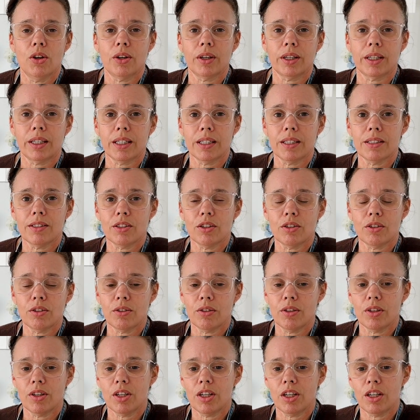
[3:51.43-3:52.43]
Okay,
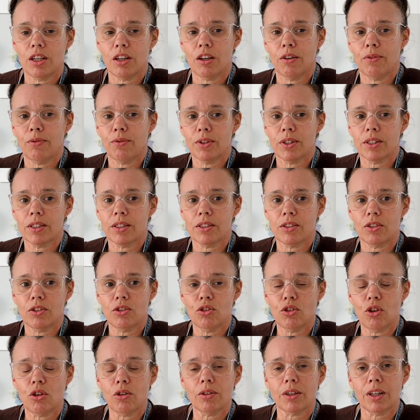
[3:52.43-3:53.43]
so if it's
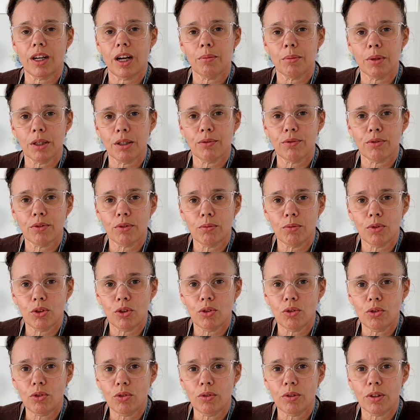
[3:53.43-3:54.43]
not coming from
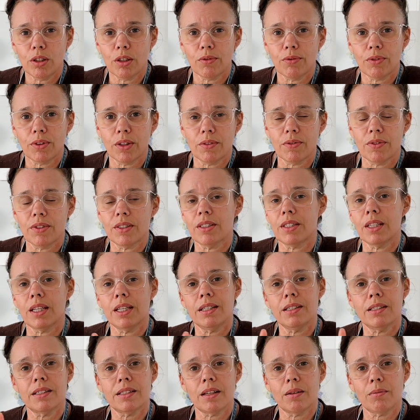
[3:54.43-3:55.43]
you, if they've
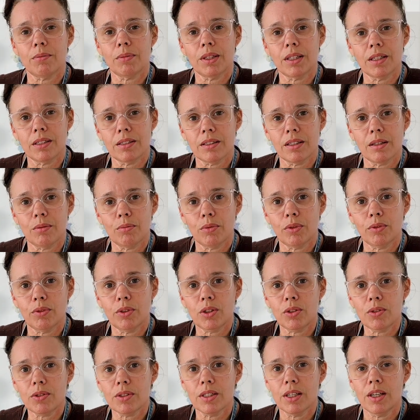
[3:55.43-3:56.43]
seen something somewhere
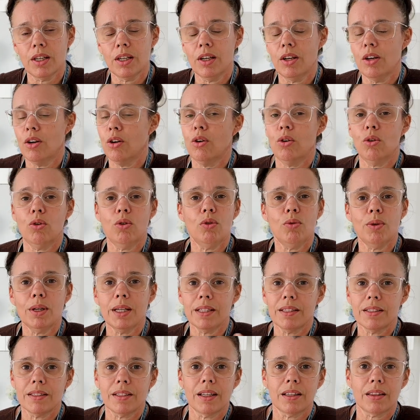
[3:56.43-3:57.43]
else,
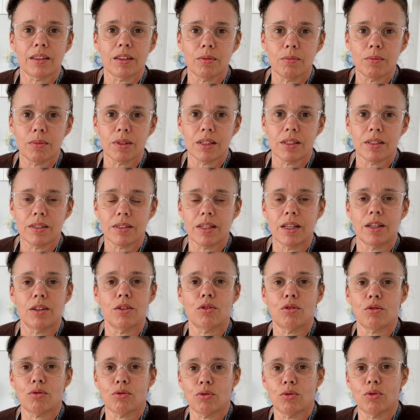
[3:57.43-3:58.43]
always get them to
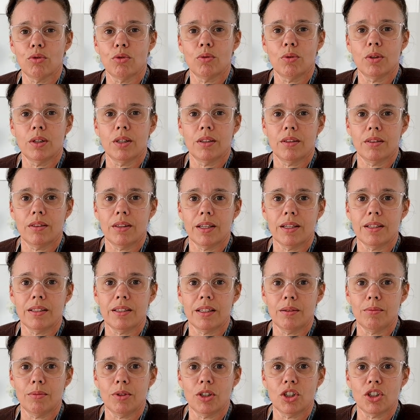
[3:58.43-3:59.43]
send through these
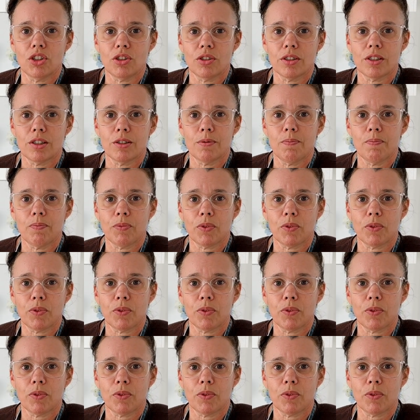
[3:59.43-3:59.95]
images.